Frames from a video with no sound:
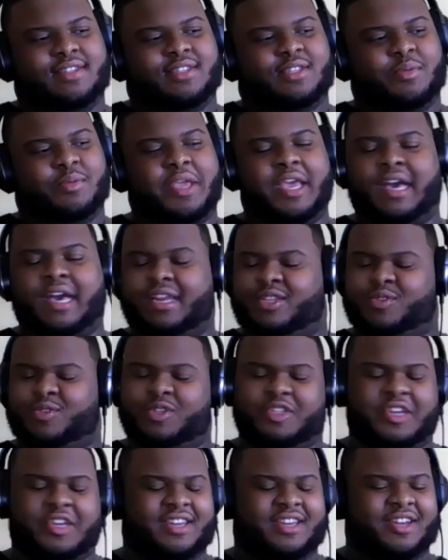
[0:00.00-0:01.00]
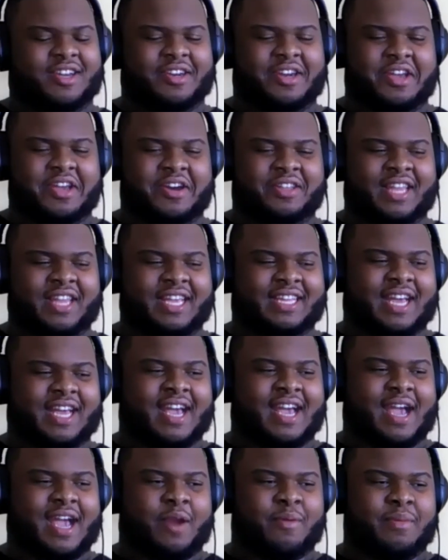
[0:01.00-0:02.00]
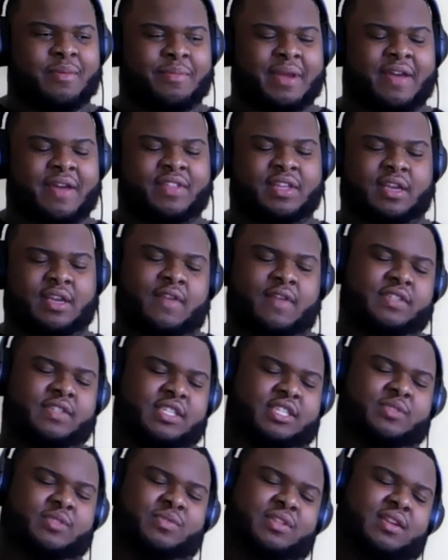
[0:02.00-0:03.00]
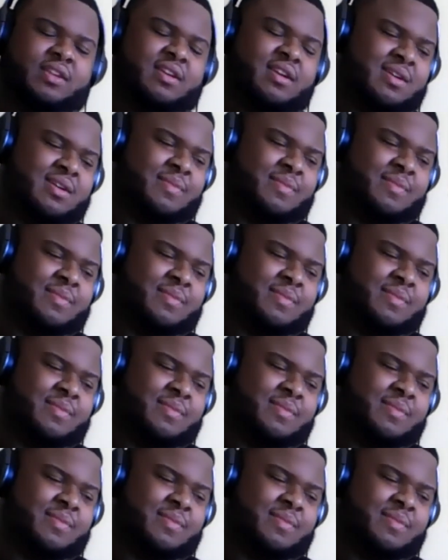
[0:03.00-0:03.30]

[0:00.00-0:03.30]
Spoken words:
be honest with you, I don't know. Like, I remember having a conversation with the cop,